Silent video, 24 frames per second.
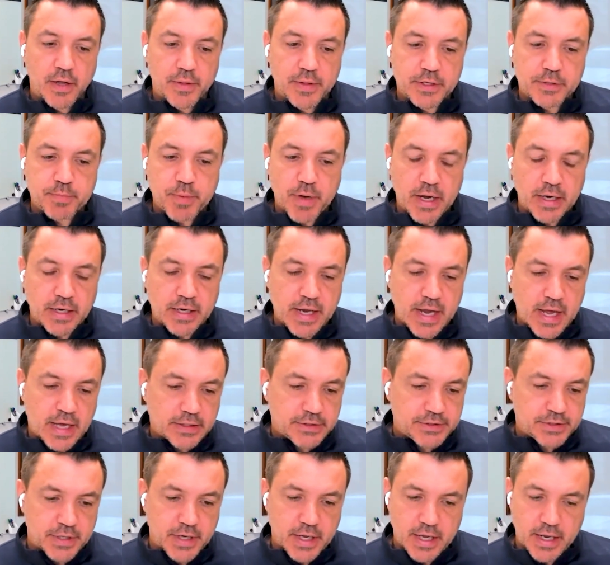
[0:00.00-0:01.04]
this
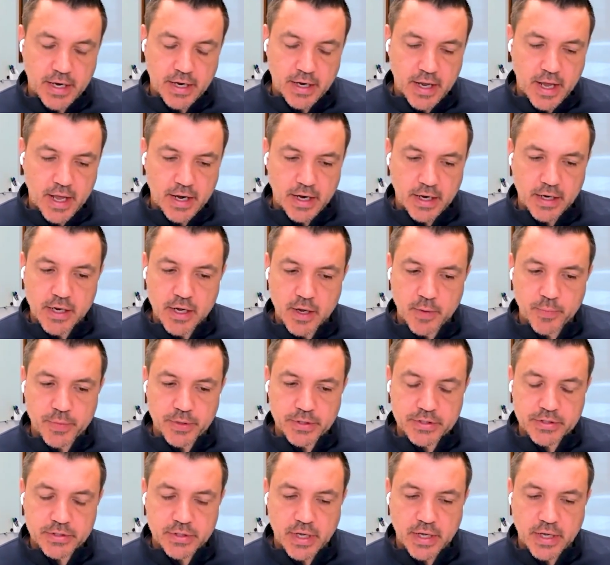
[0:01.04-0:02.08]
podcast and at
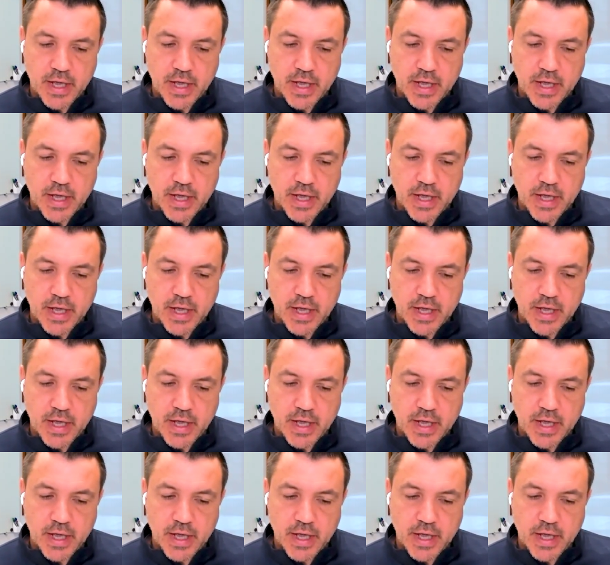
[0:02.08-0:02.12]
Compass.